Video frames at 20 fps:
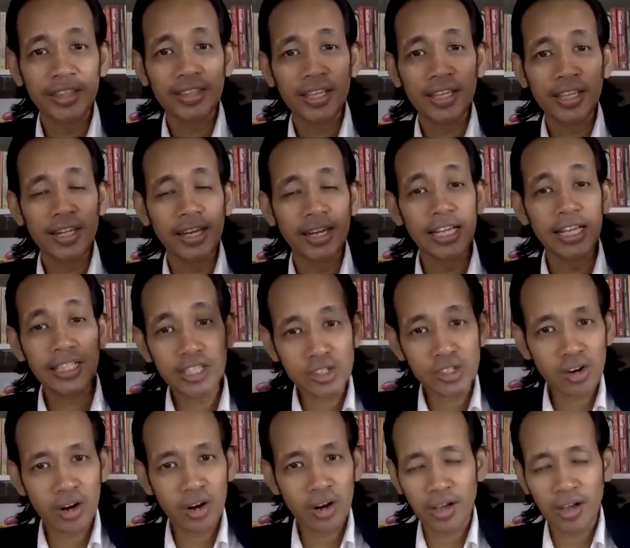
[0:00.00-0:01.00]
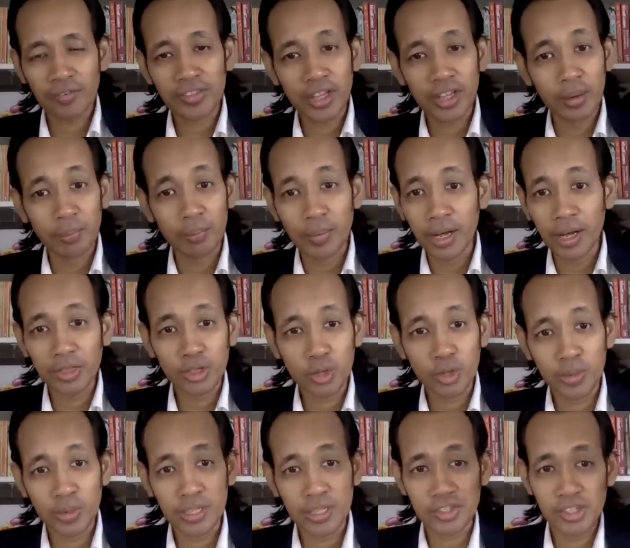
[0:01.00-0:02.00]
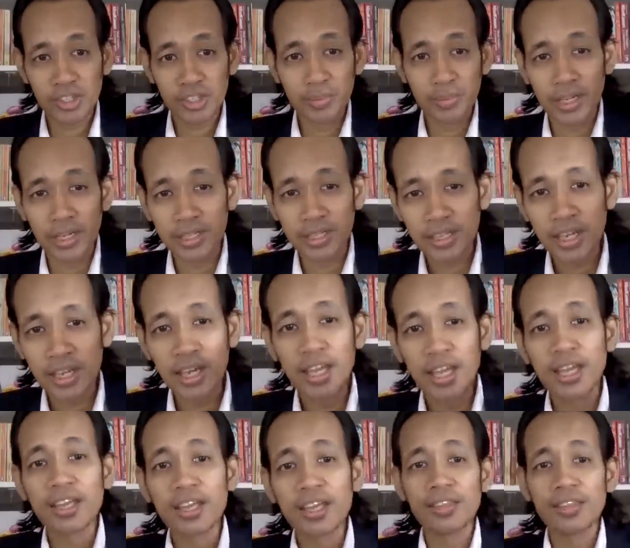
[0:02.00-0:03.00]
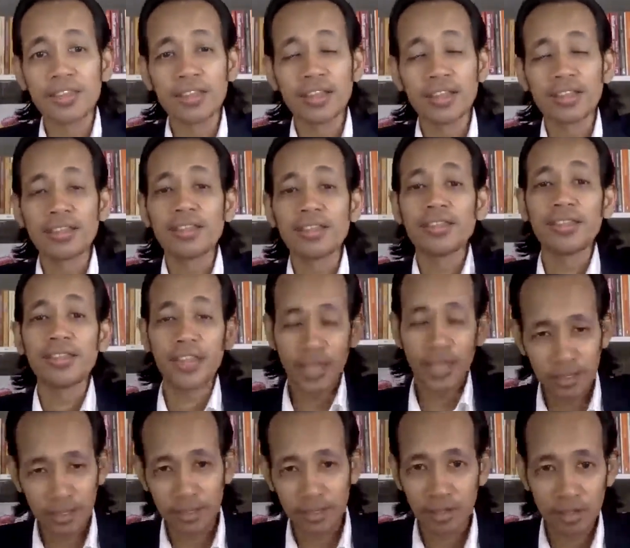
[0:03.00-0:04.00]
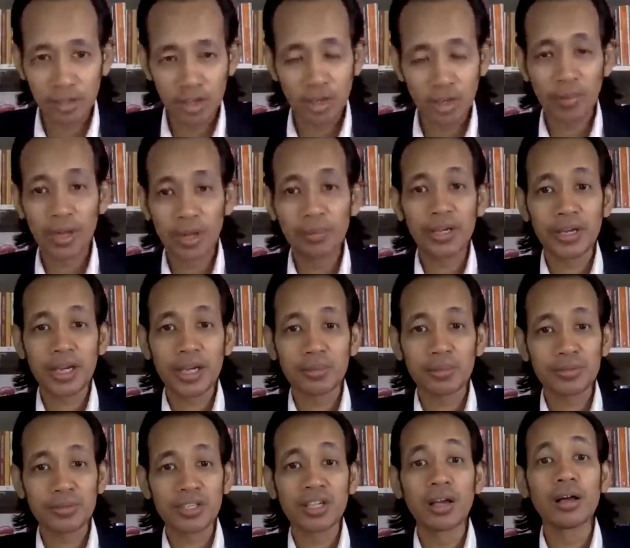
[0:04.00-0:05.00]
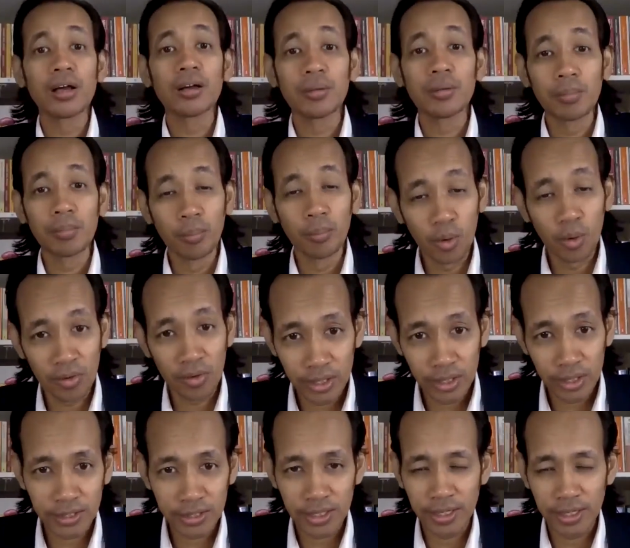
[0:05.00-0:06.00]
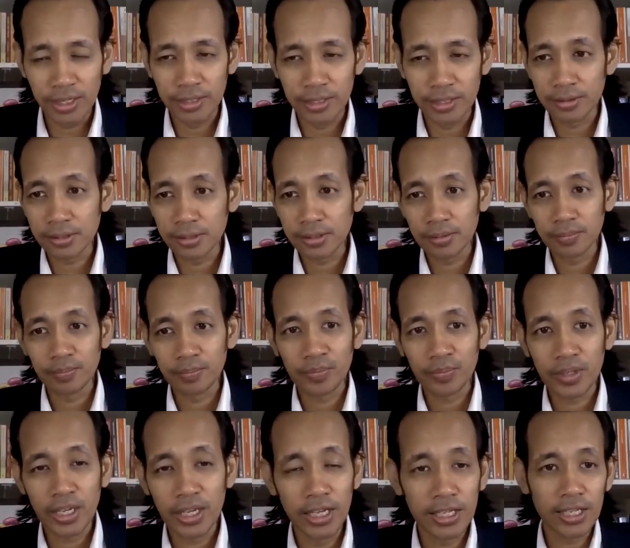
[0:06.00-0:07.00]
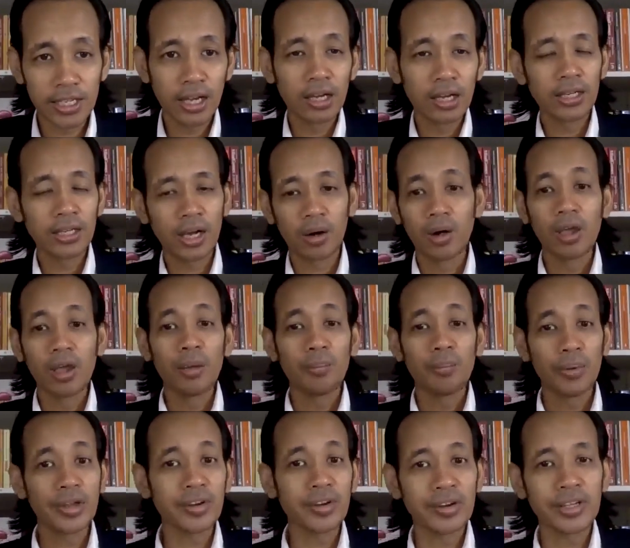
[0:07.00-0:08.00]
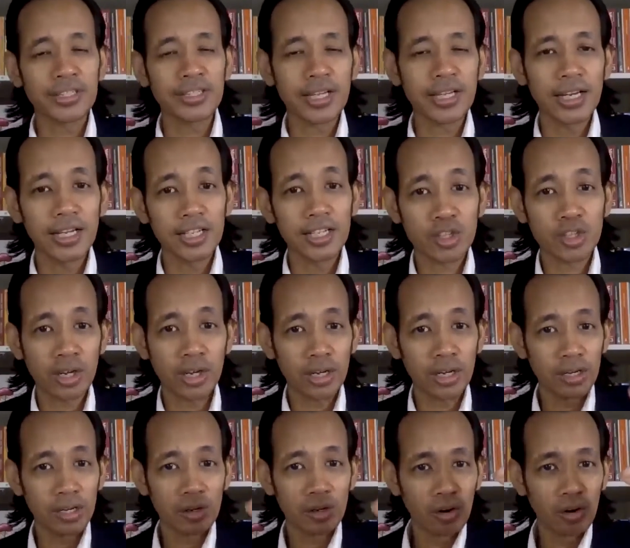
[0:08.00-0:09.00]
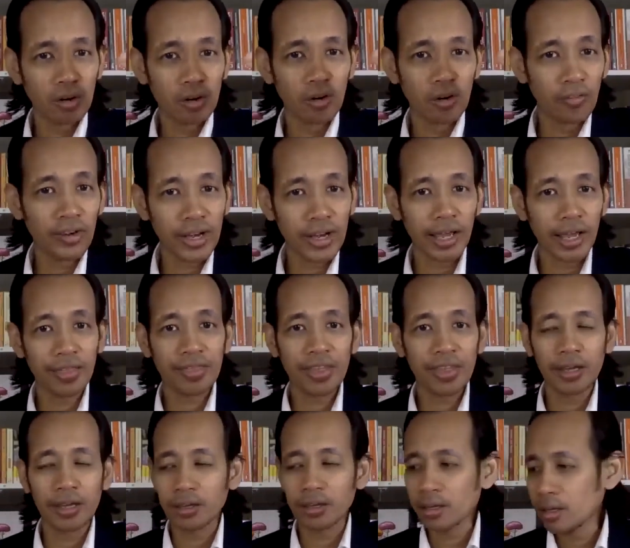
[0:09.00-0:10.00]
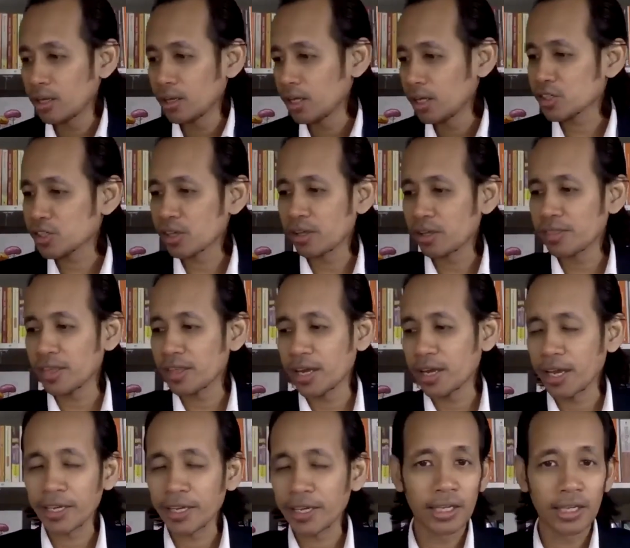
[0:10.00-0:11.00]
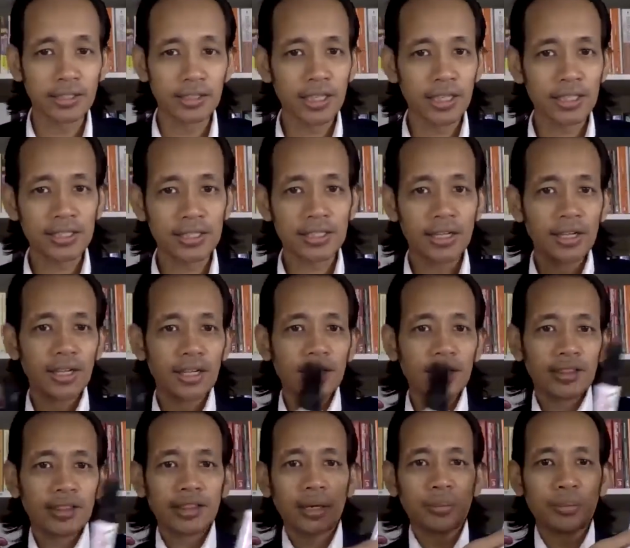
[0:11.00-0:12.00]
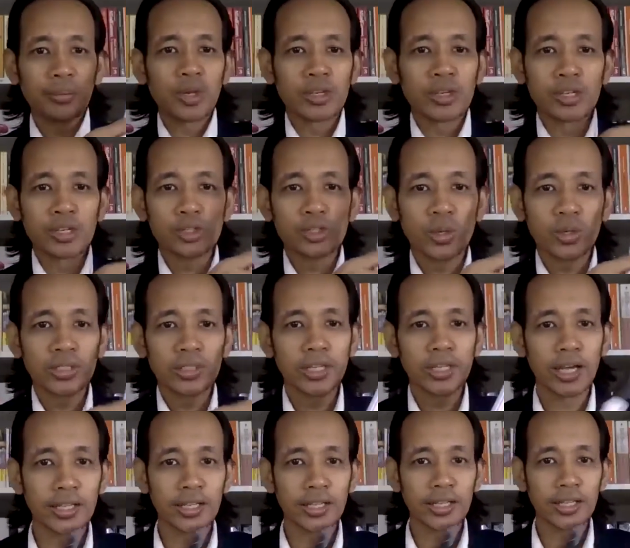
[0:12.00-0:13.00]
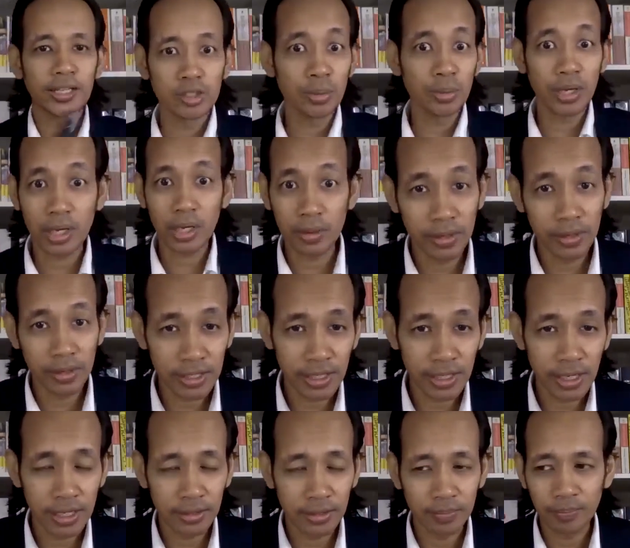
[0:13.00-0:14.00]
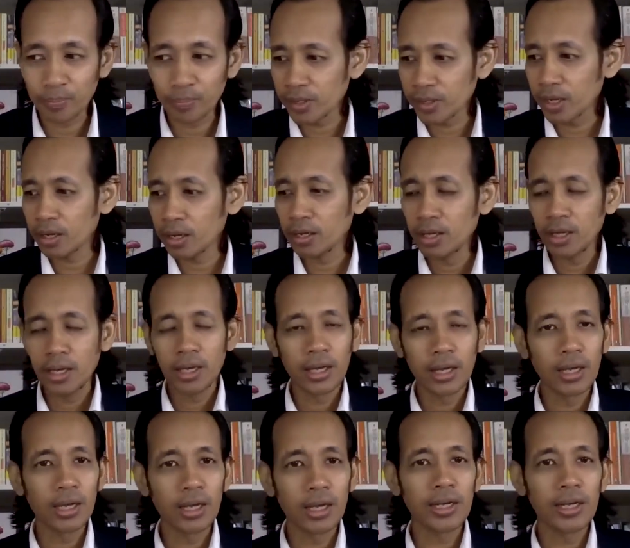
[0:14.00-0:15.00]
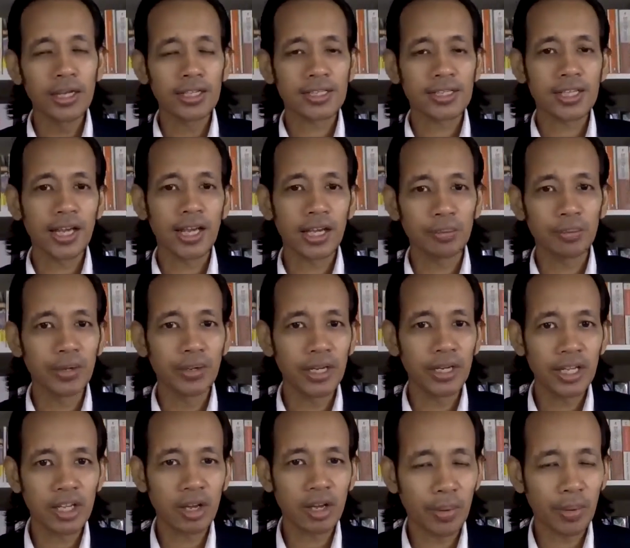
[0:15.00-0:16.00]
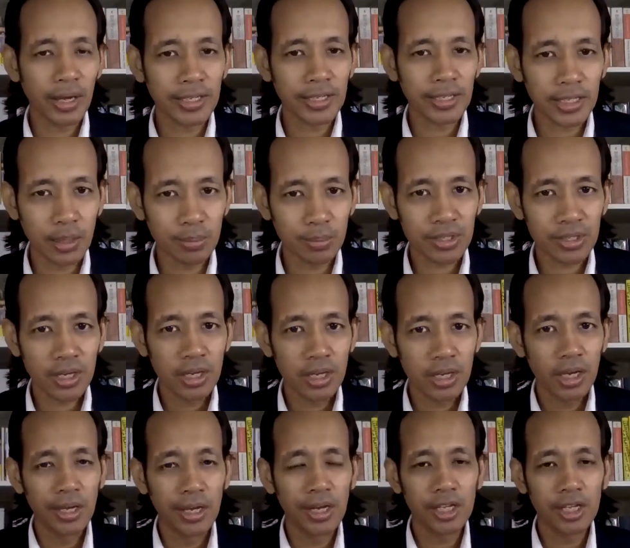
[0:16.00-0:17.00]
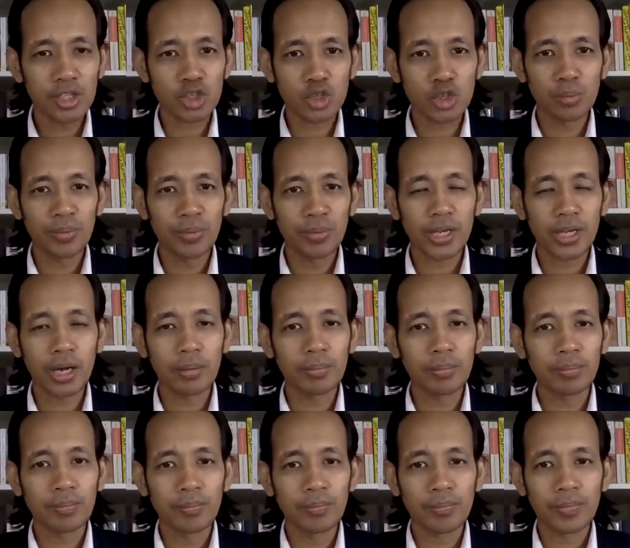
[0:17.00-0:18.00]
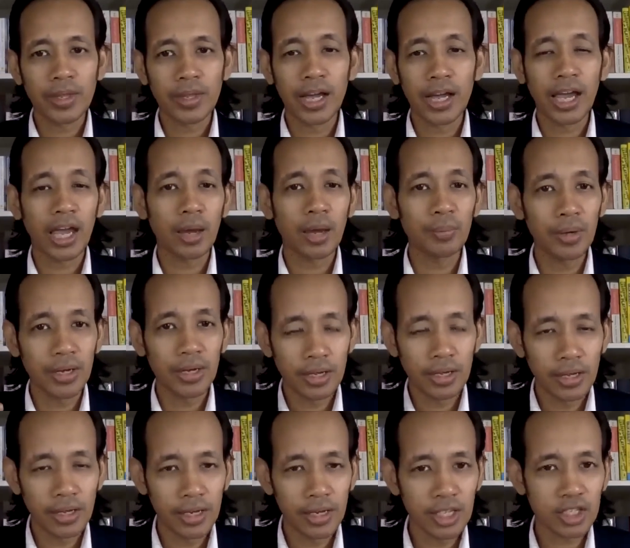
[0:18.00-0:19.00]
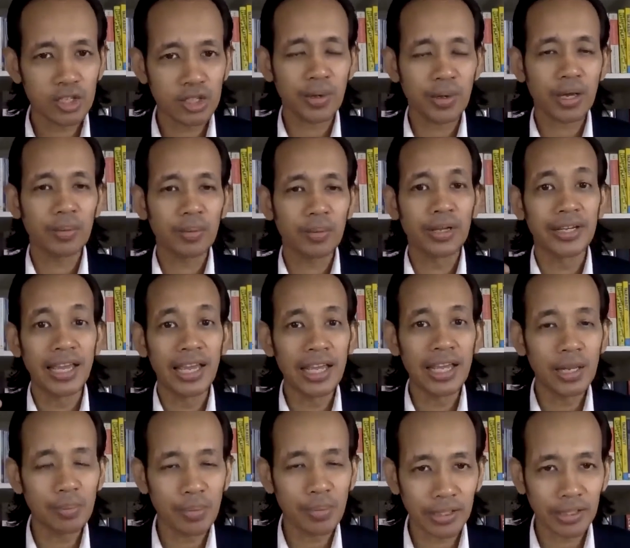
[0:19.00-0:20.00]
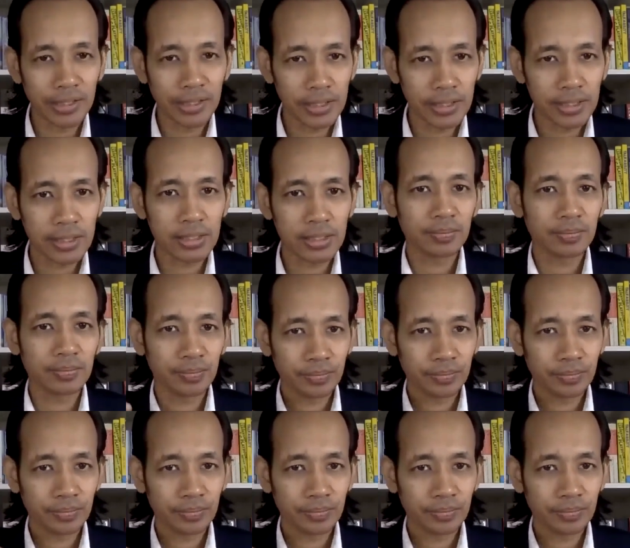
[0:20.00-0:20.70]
And then later on, after a month, two months, three months, then your mind becomes more resilient. It, now, being resilient is not an overnight thing. It's not that I can just tap you on the shoulder and then you become resilient. Yeah. It is like building your biceps. It needs to become a habit, it needs to become a daily practice.